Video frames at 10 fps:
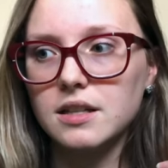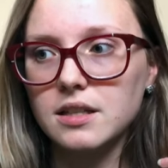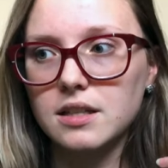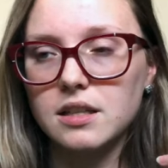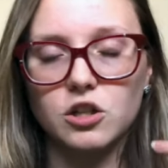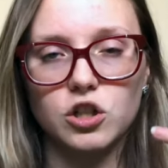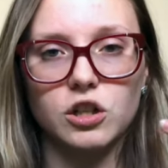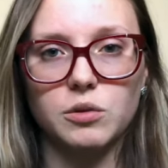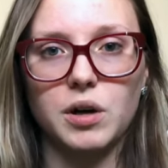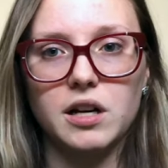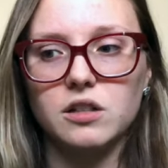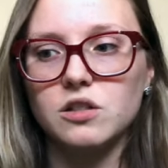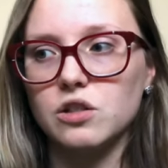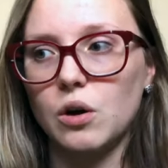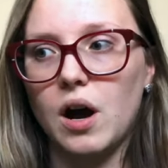such a good writer,
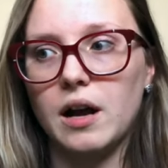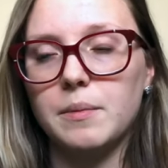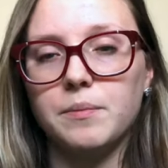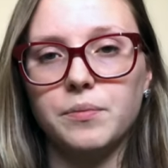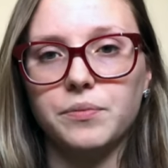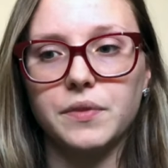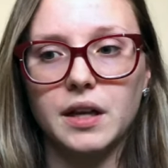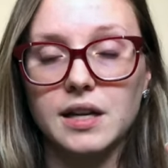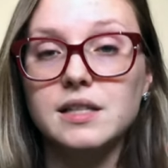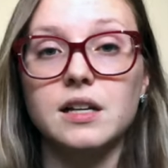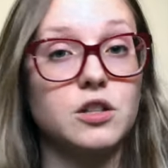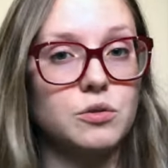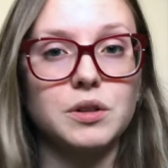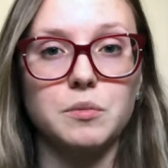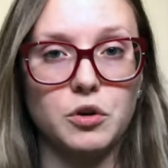so I'm excited
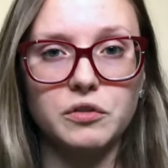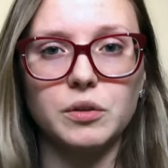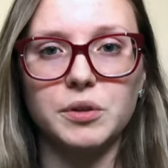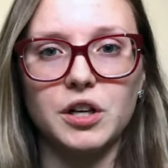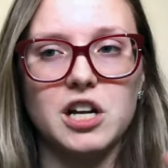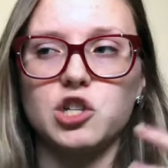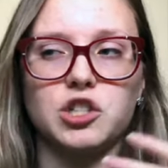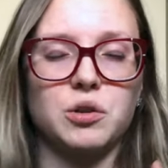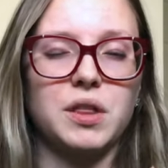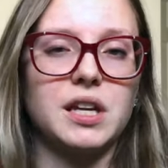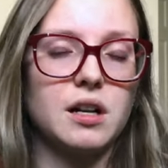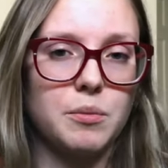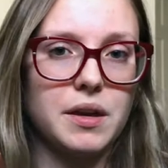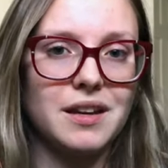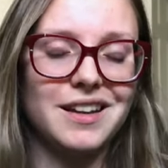to read more from her. I just don't think it'll
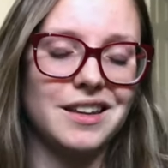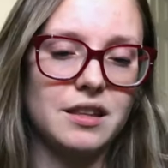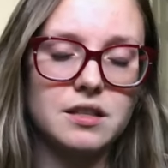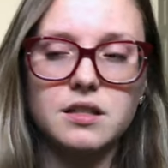be in this